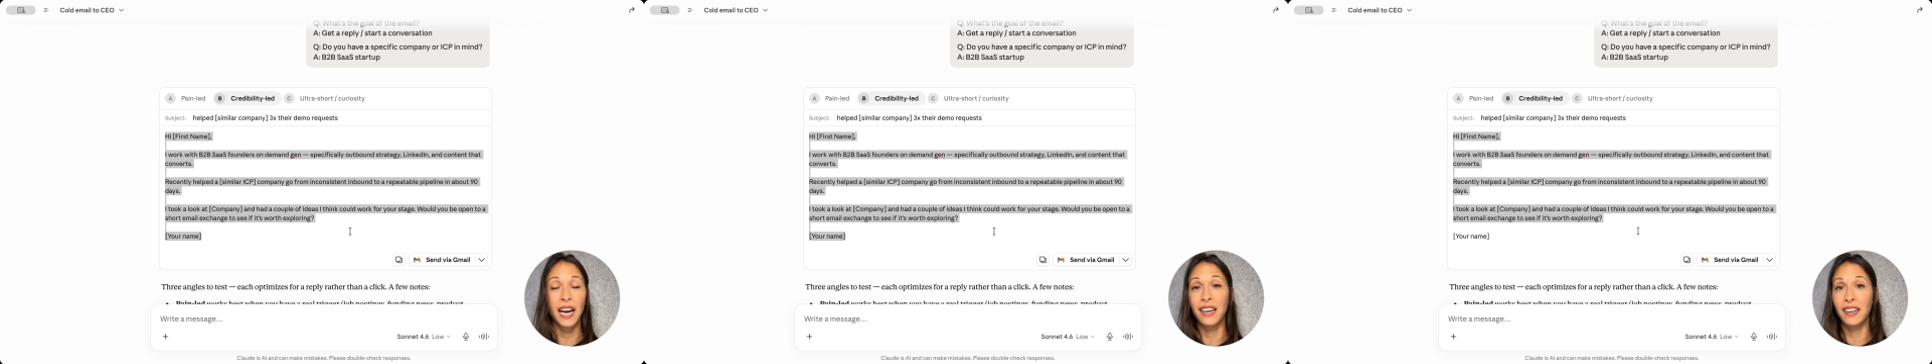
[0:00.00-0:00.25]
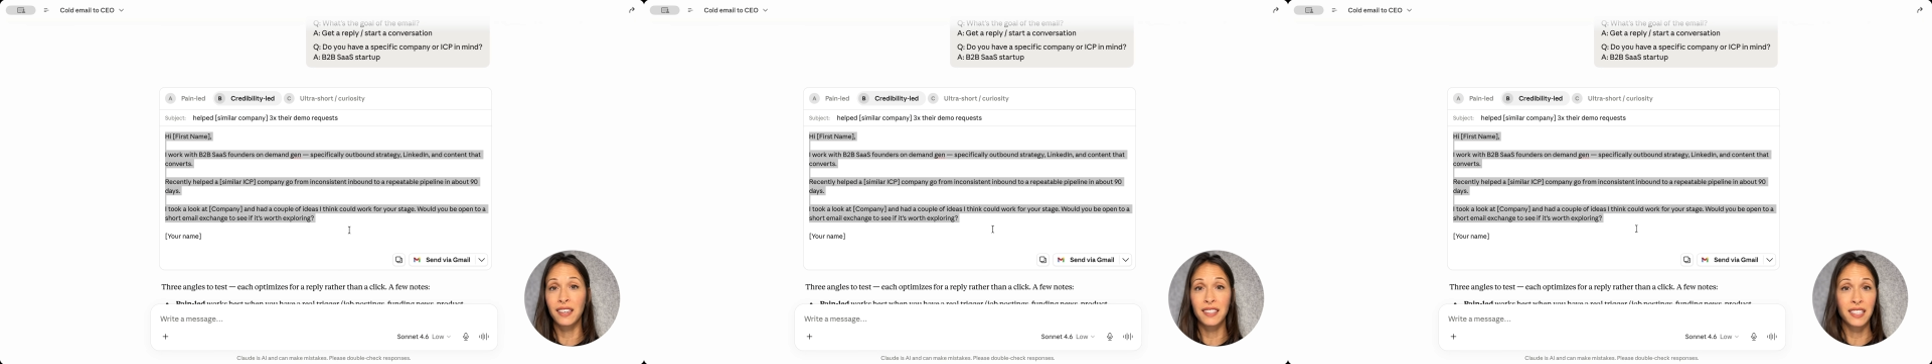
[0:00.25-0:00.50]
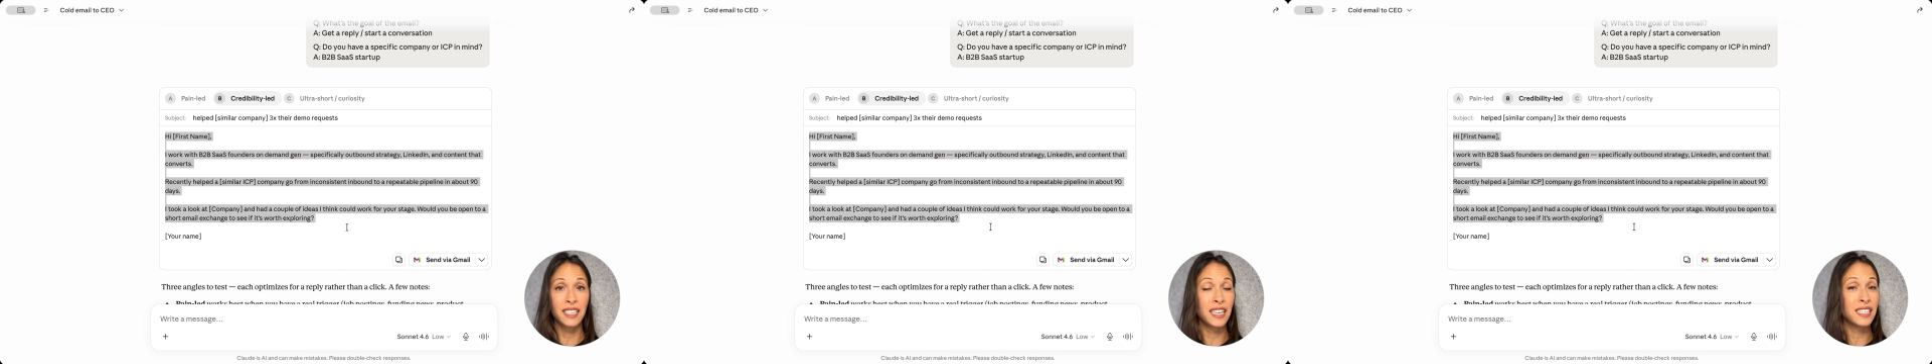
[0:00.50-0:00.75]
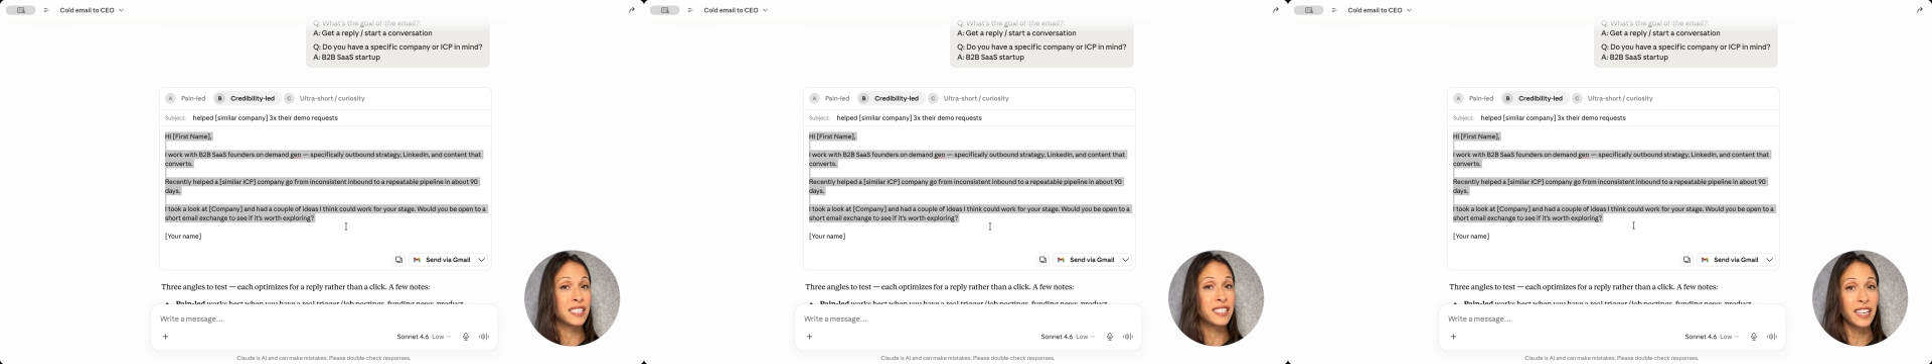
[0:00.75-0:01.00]
I see
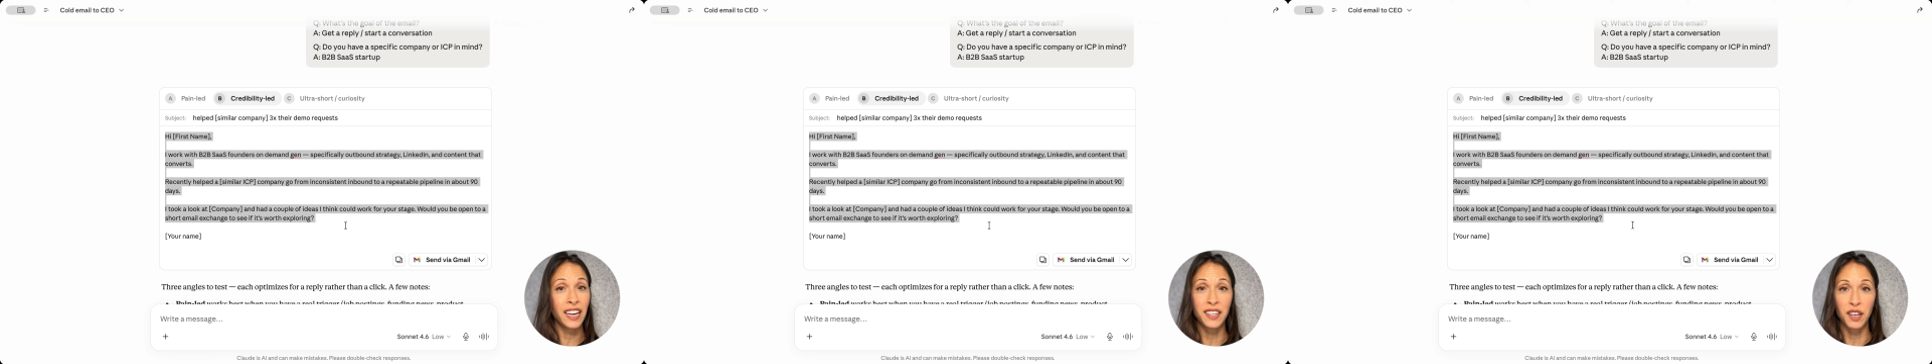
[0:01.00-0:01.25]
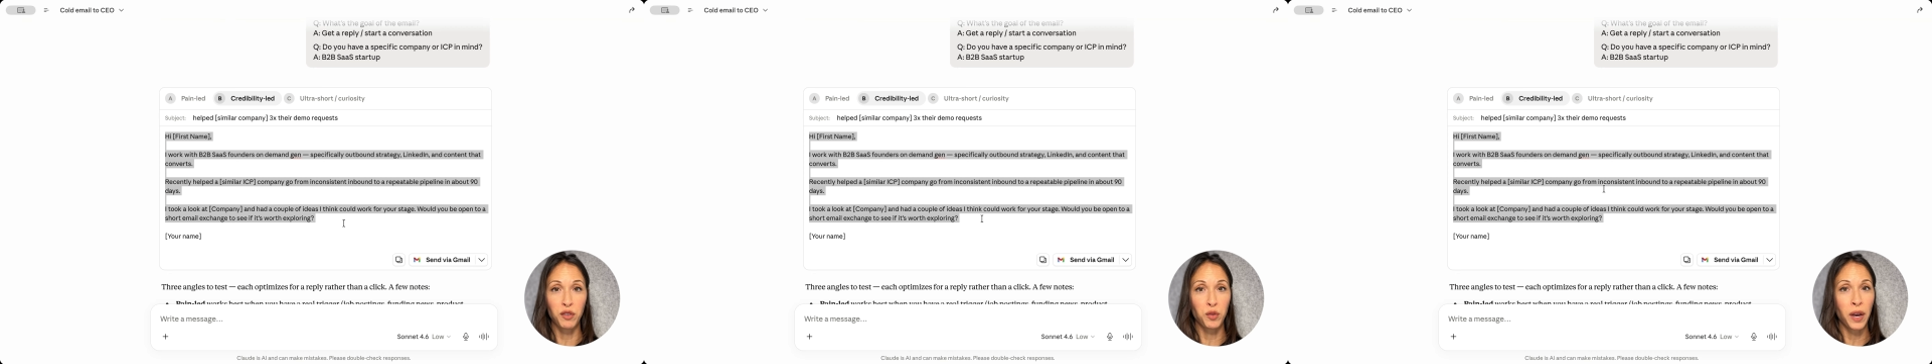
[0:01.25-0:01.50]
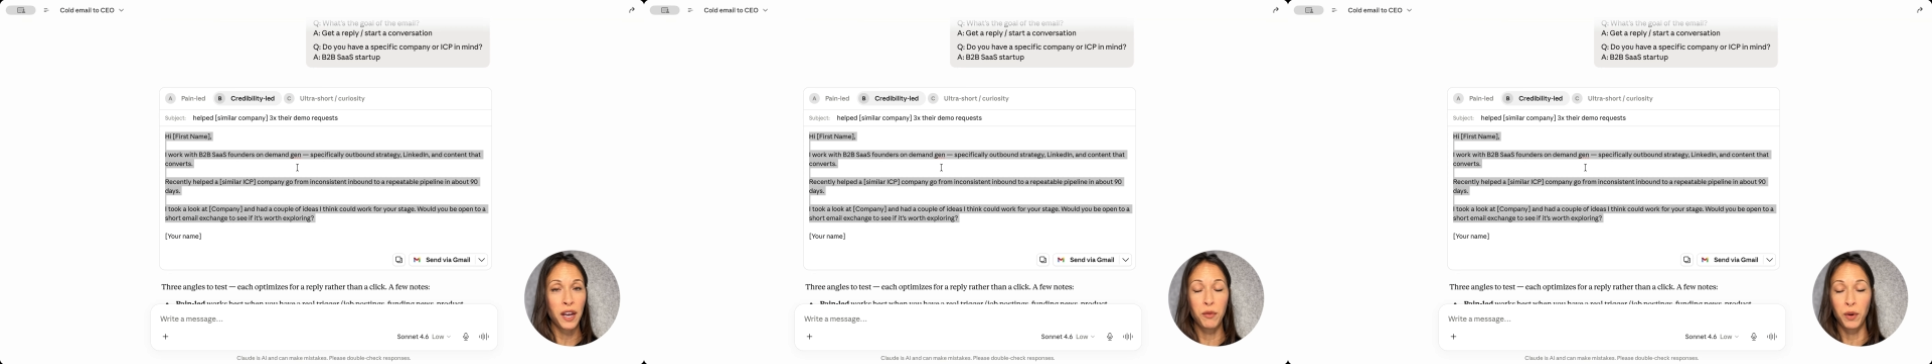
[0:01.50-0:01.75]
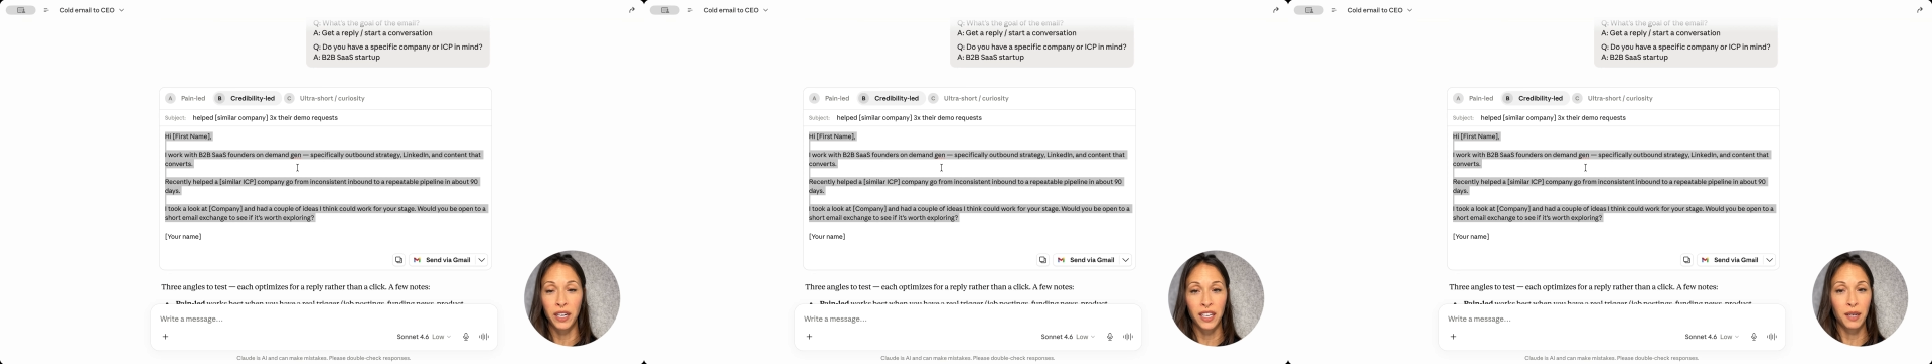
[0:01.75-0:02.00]
a dead giveaway
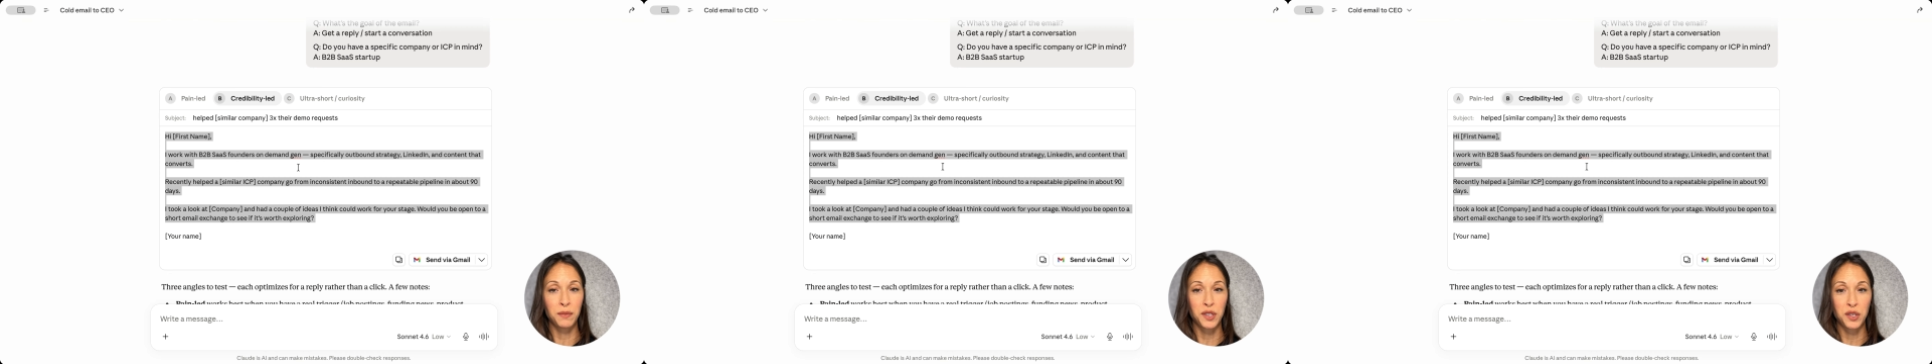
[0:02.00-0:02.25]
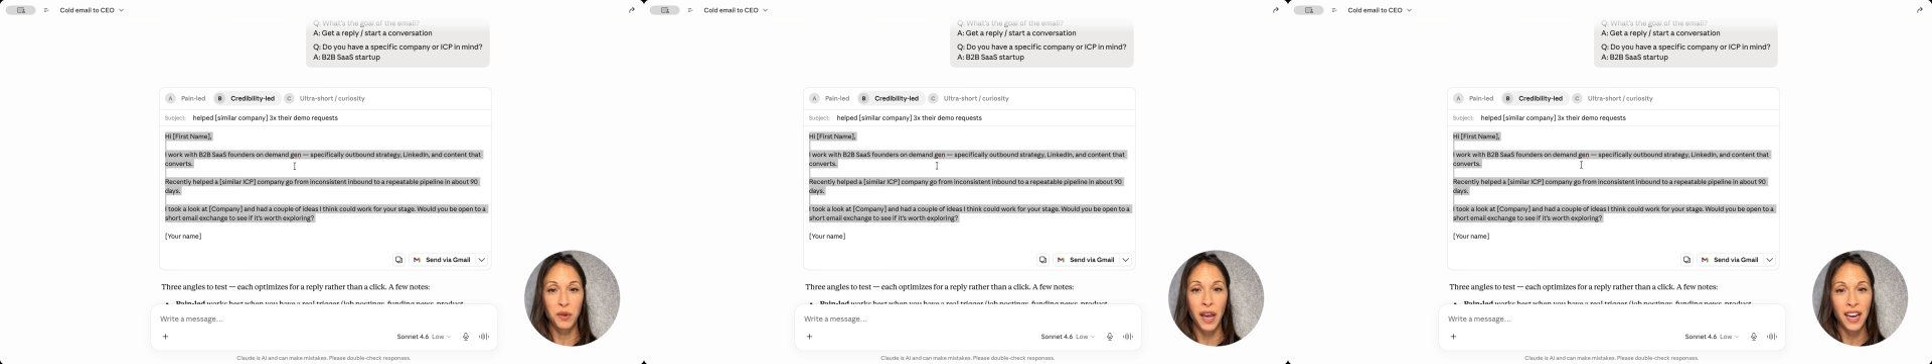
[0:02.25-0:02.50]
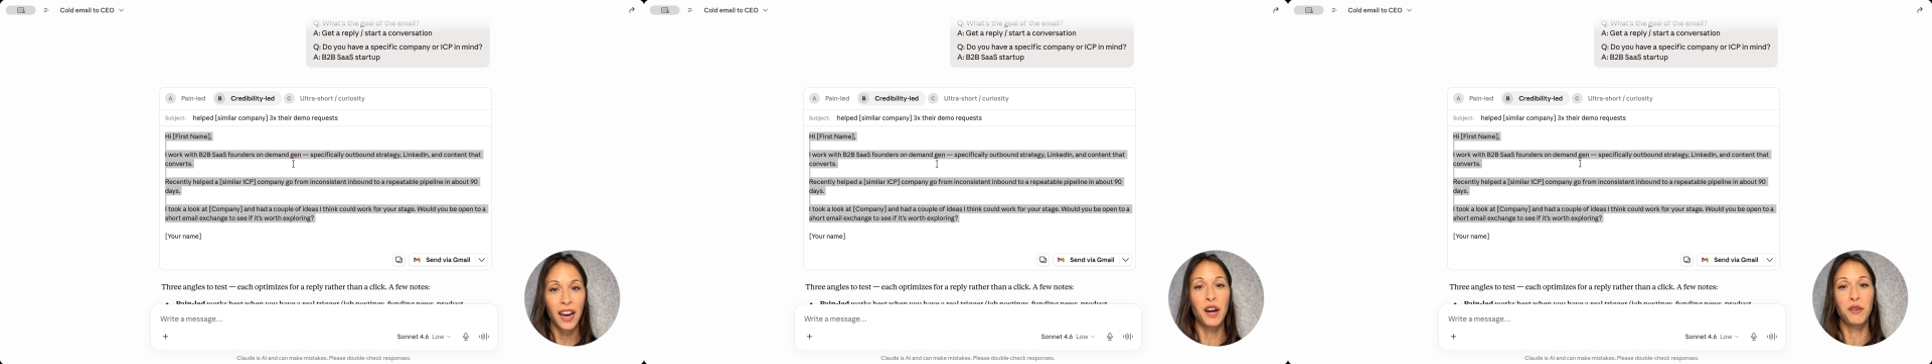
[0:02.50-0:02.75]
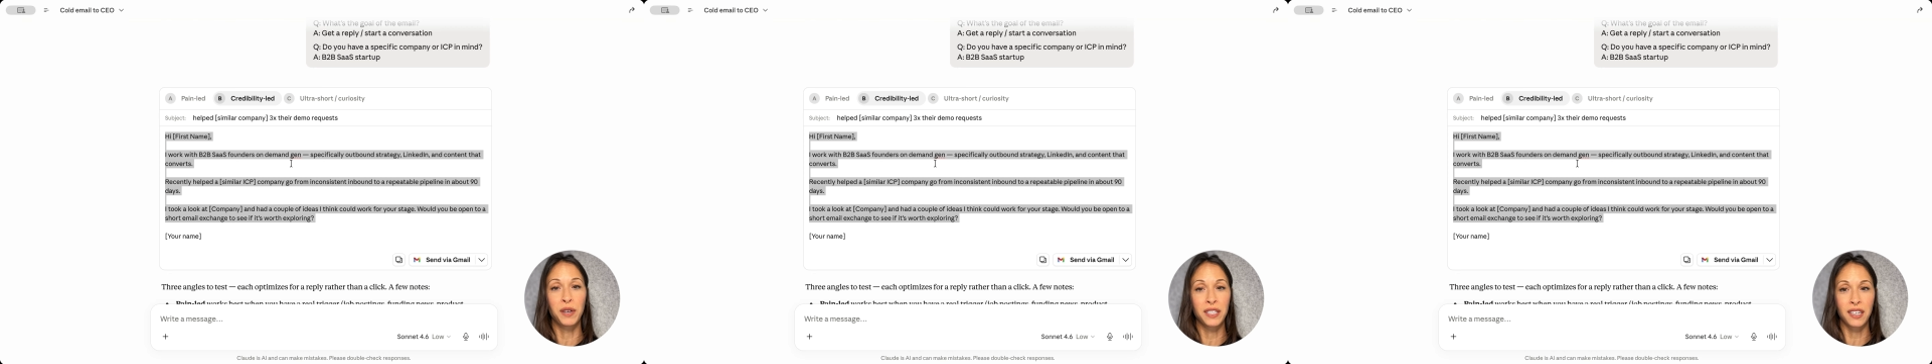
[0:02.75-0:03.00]
when it comes to AI
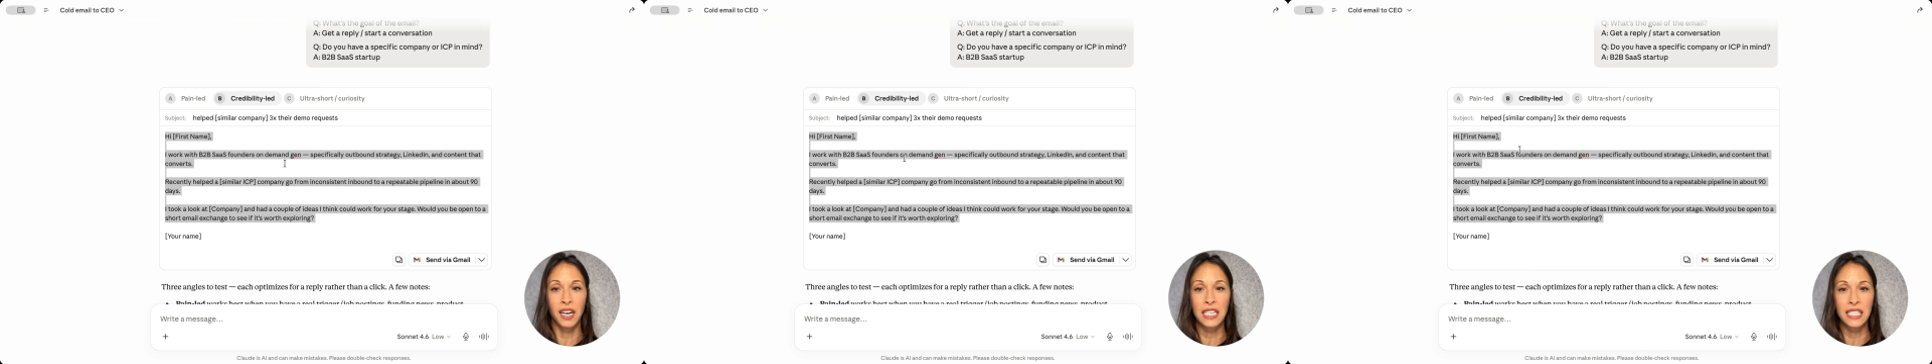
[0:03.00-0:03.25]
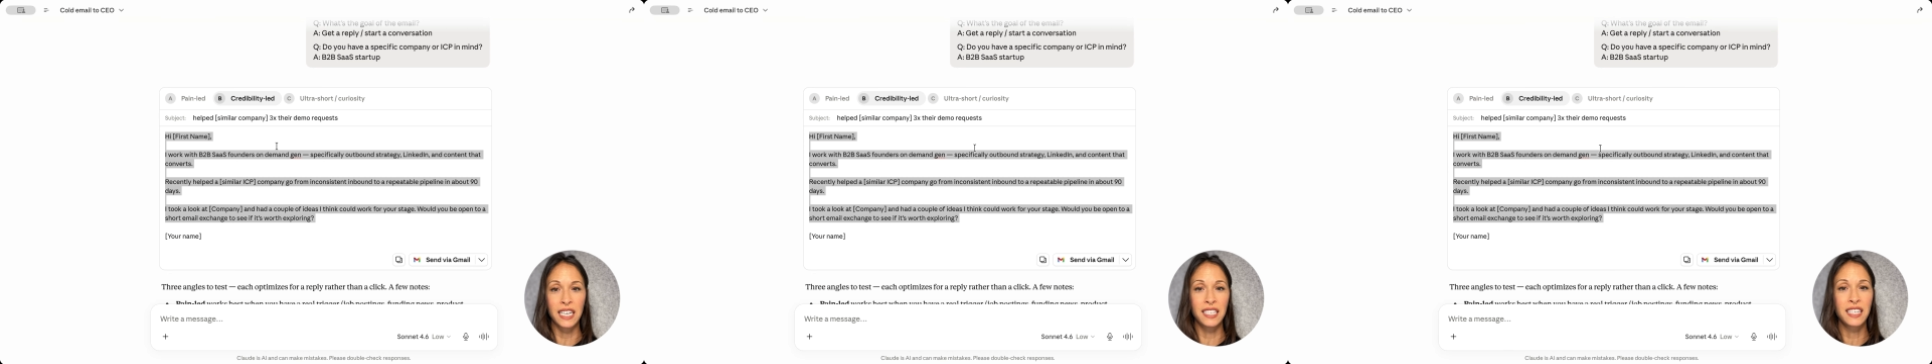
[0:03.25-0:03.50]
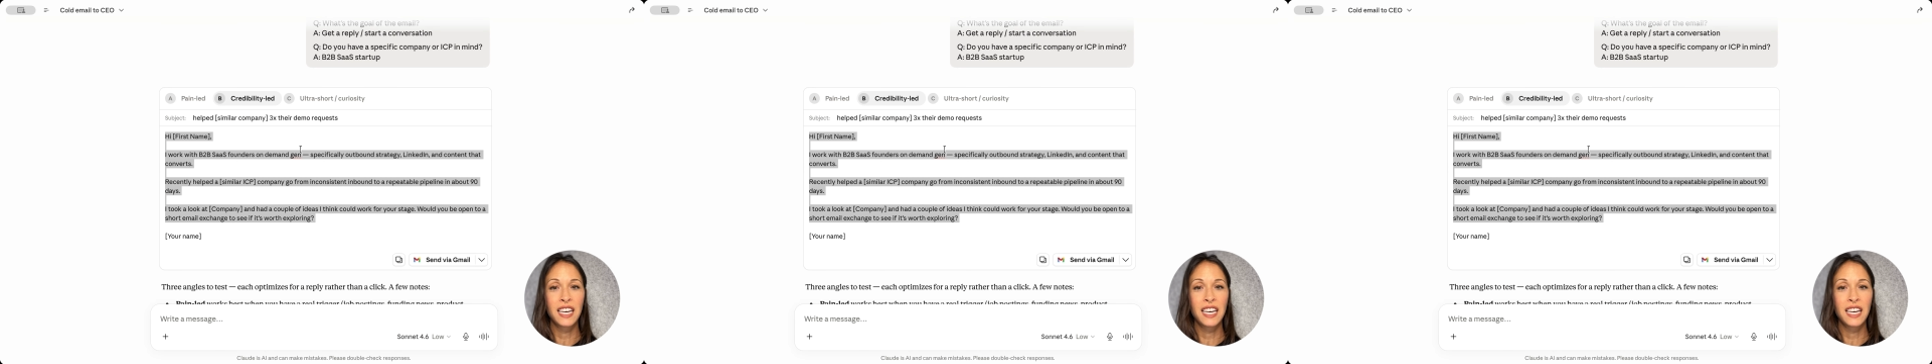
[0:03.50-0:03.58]
written content.